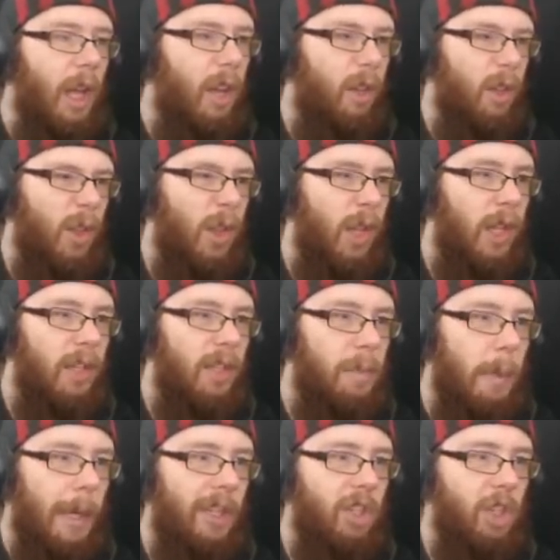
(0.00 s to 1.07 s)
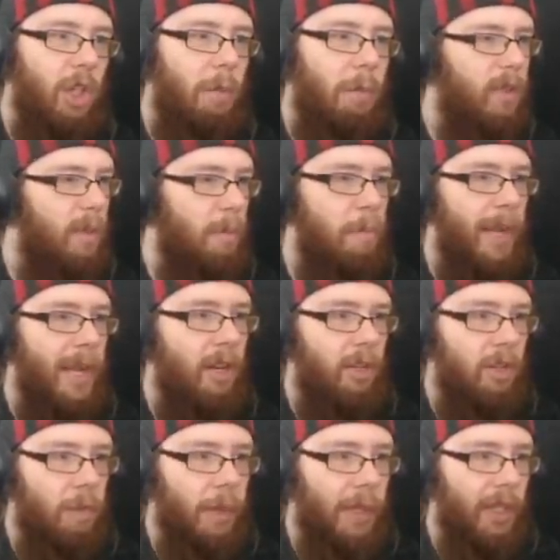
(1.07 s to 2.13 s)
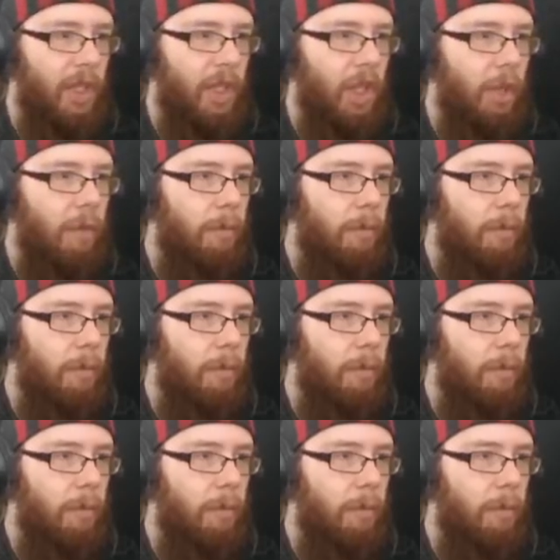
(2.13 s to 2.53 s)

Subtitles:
thick spaceship is a better spaceship.